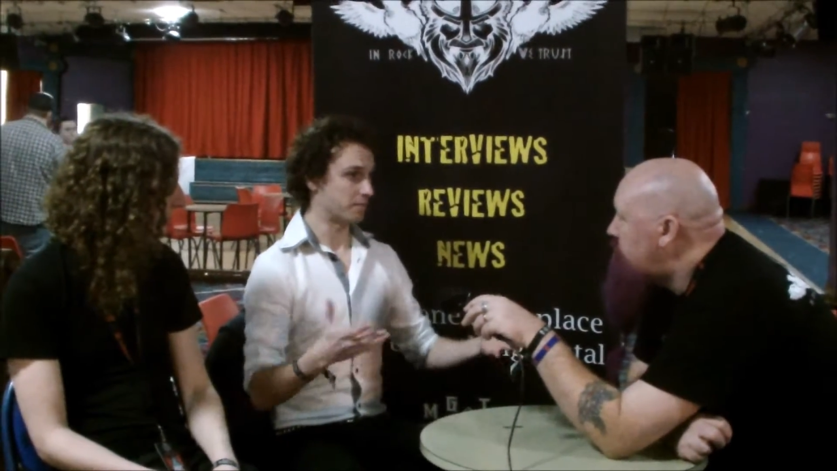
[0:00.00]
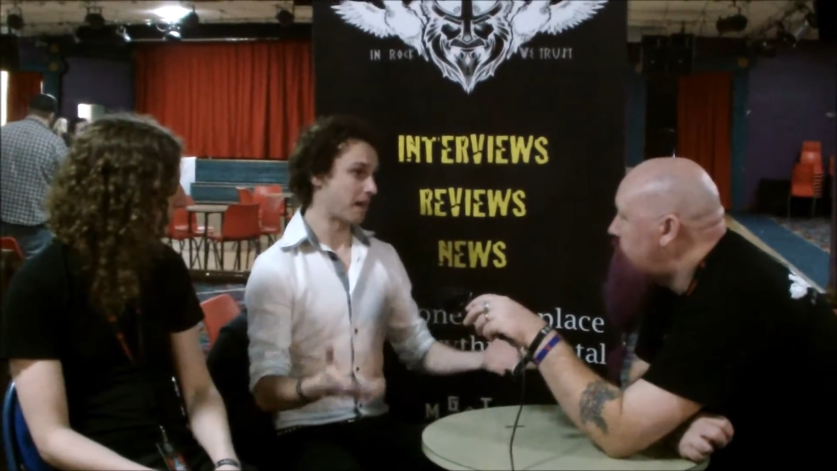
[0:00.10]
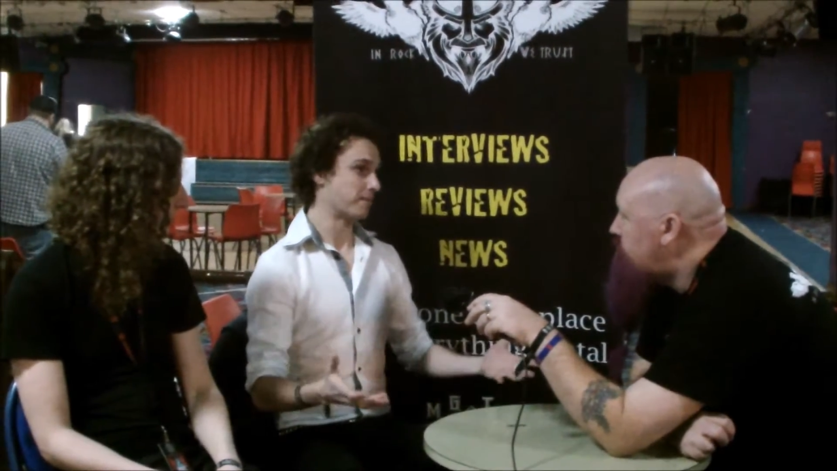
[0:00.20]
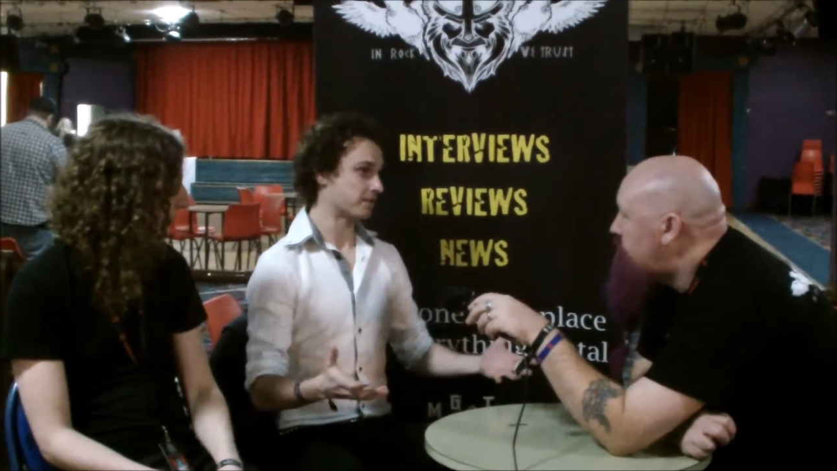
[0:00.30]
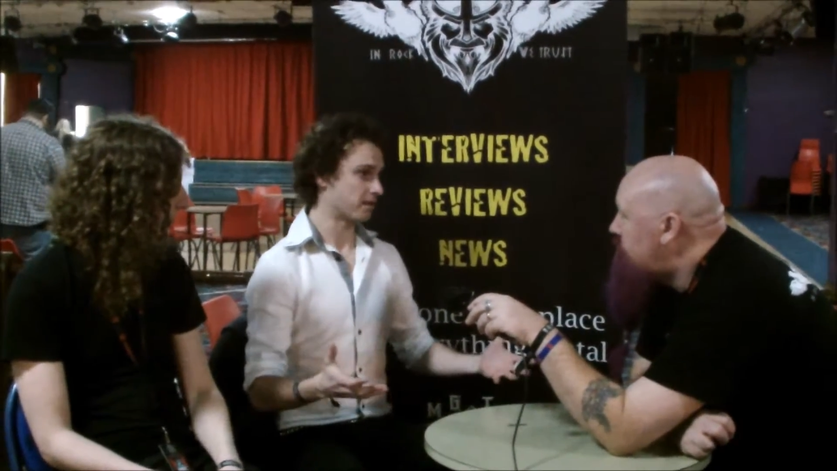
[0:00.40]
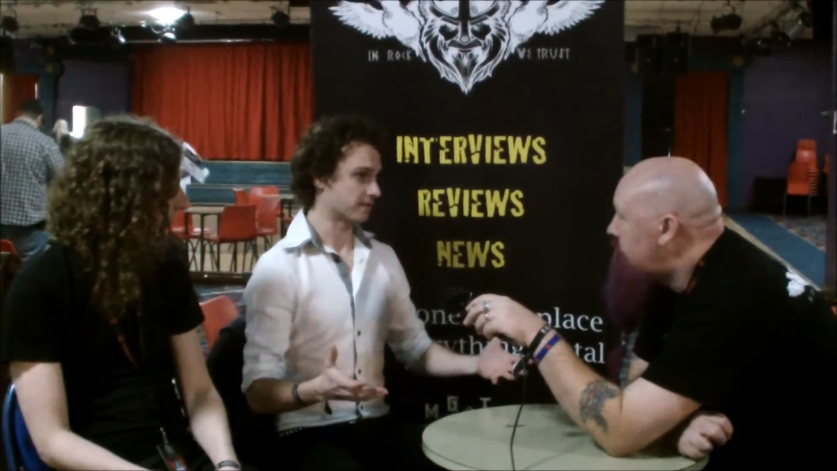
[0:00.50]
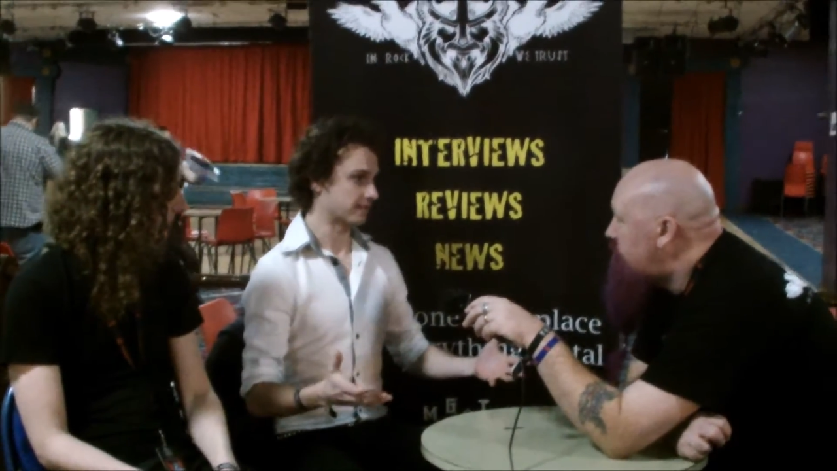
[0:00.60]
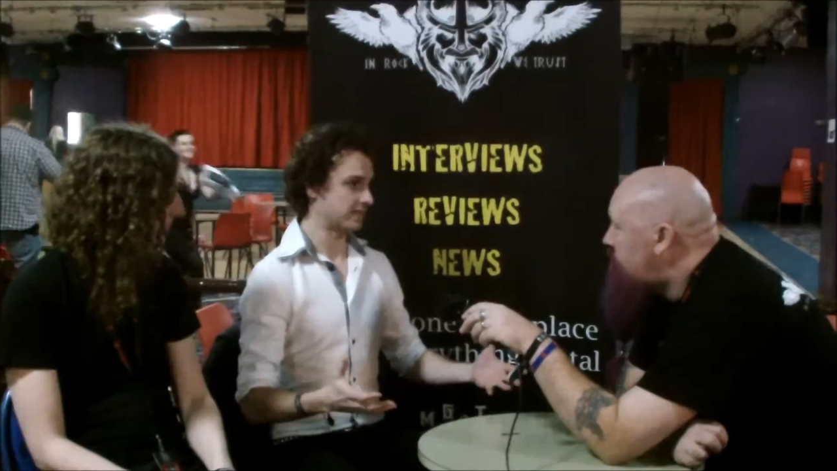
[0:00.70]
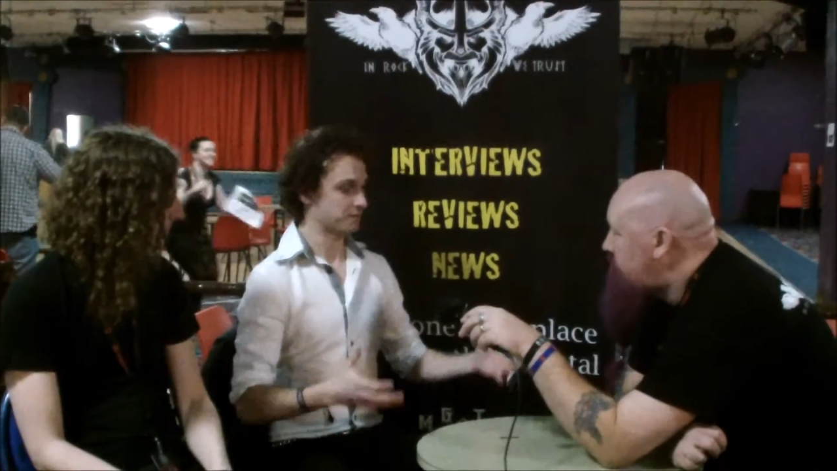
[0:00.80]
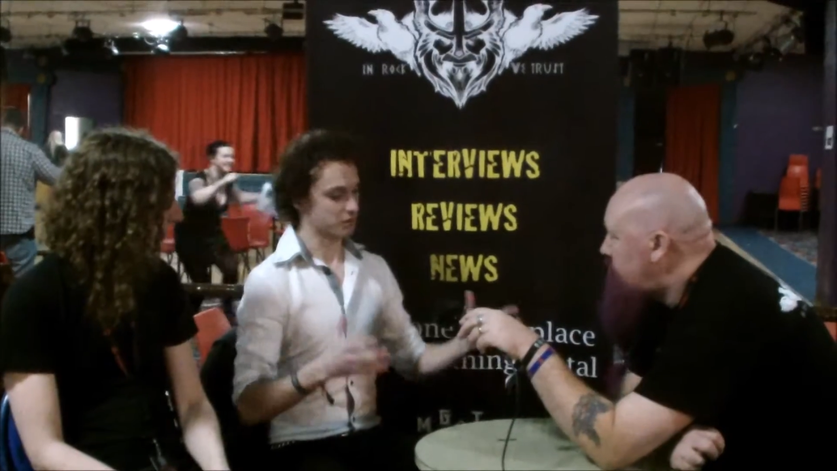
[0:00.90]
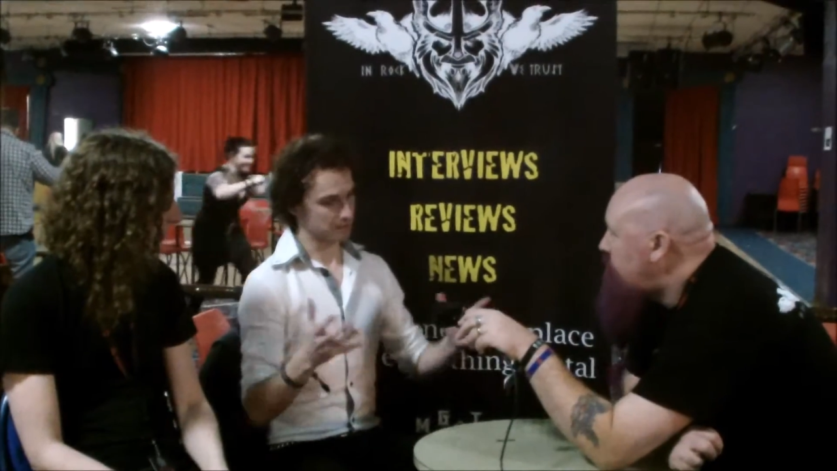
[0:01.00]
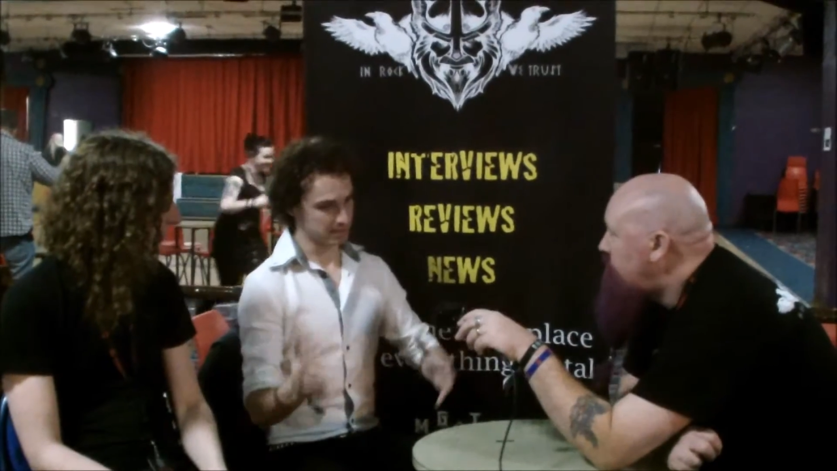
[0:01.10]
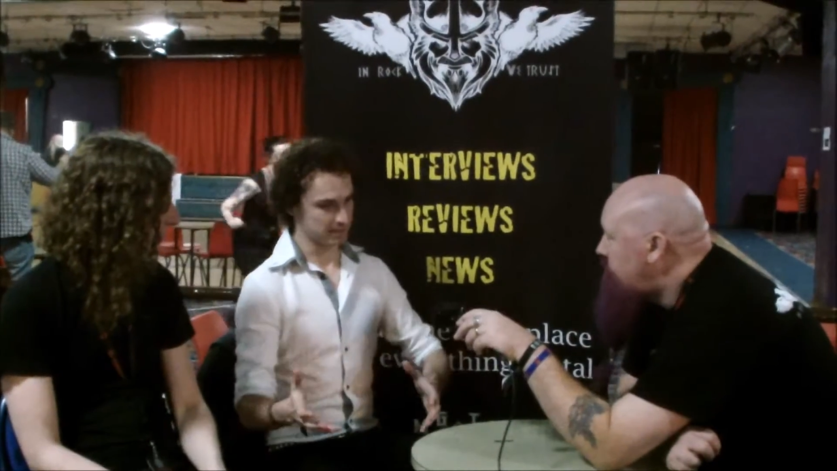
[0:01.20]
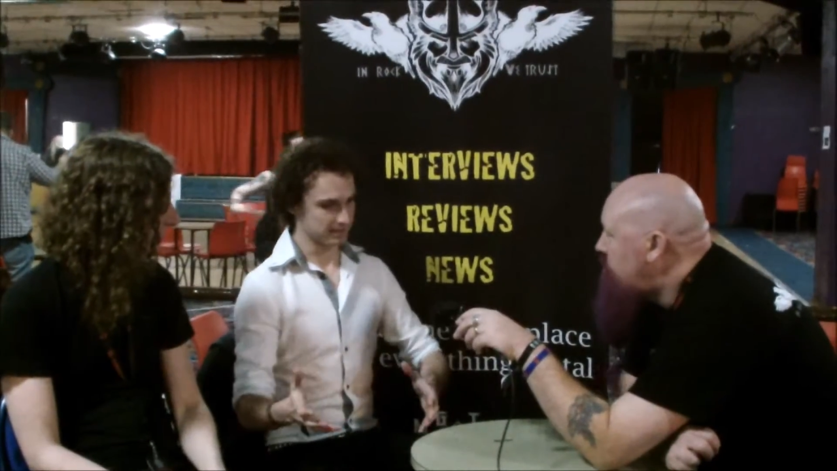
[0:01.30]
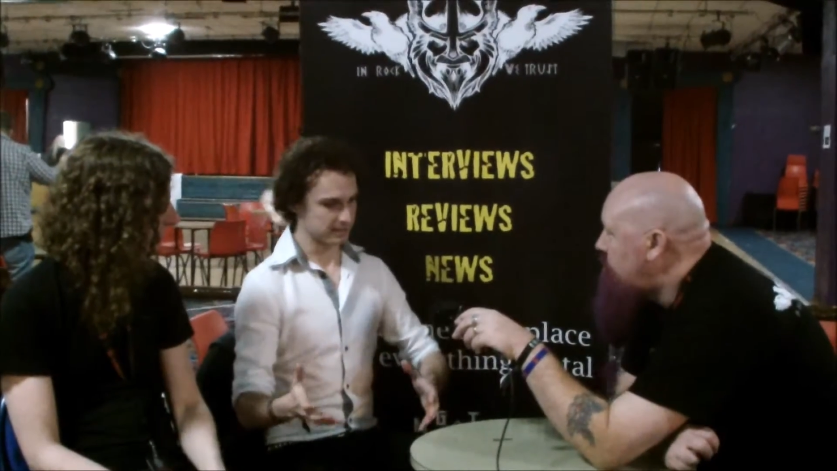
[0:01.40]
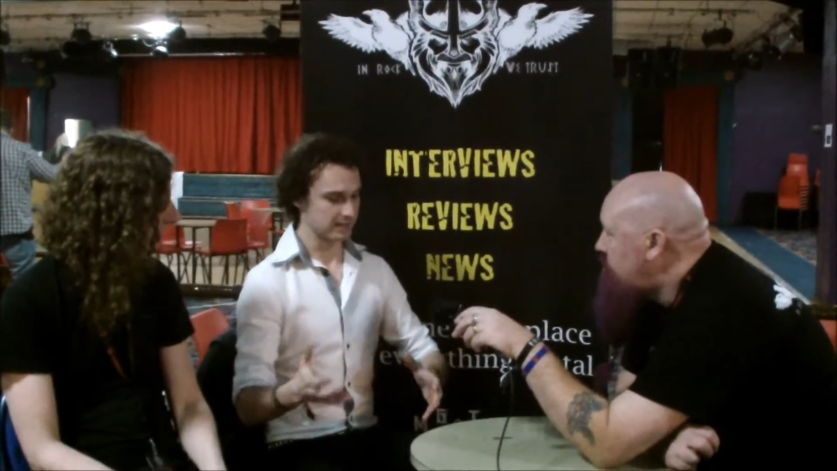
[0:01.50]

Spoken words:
The Man with Stars in His Knees, which comes out next